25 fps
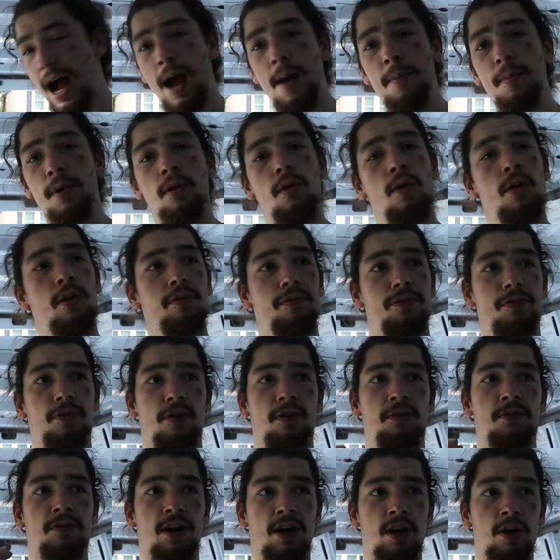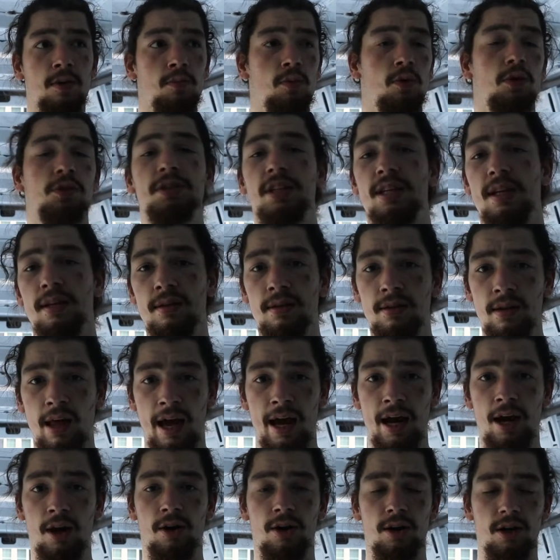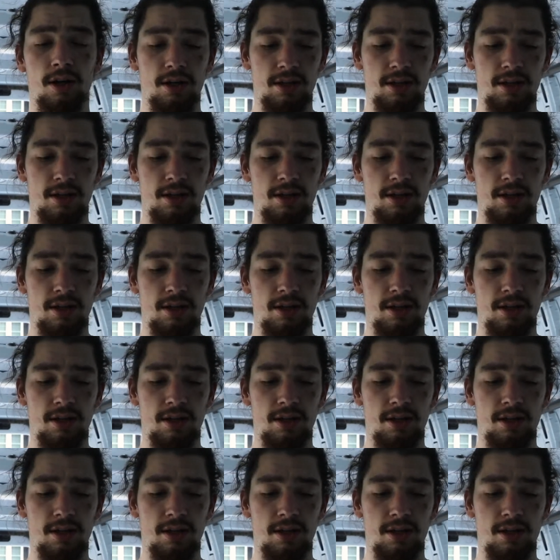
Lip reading: Oh hey, wow, look.